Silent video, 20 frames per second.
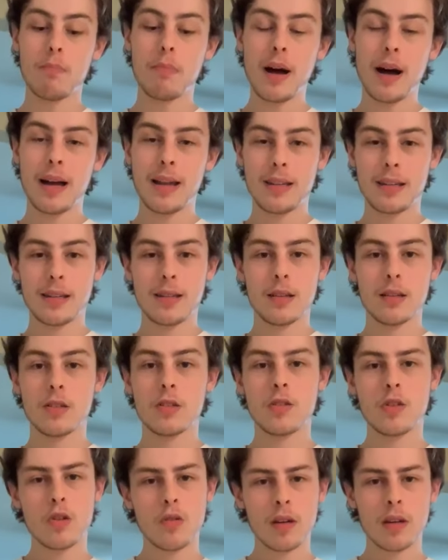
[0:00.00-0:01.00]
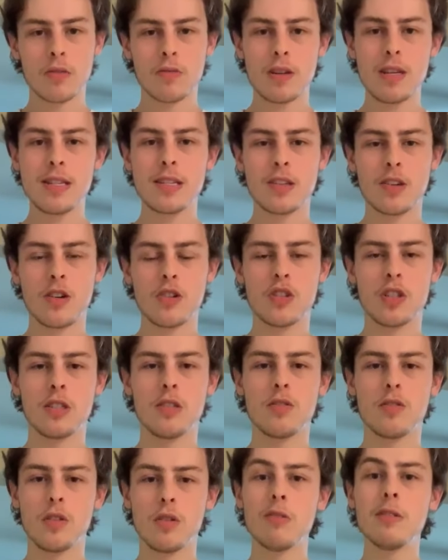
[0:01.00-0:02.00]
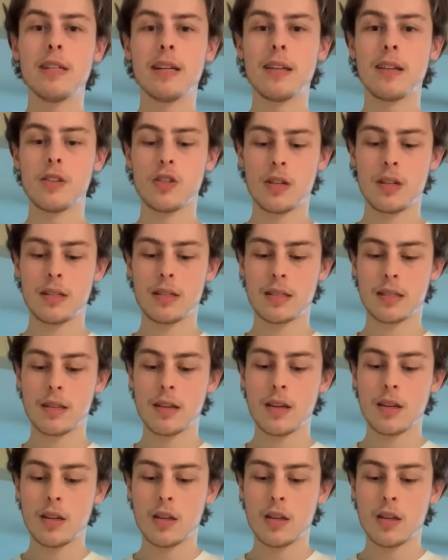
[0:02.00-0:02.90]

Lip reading: But doing research and your due diligence,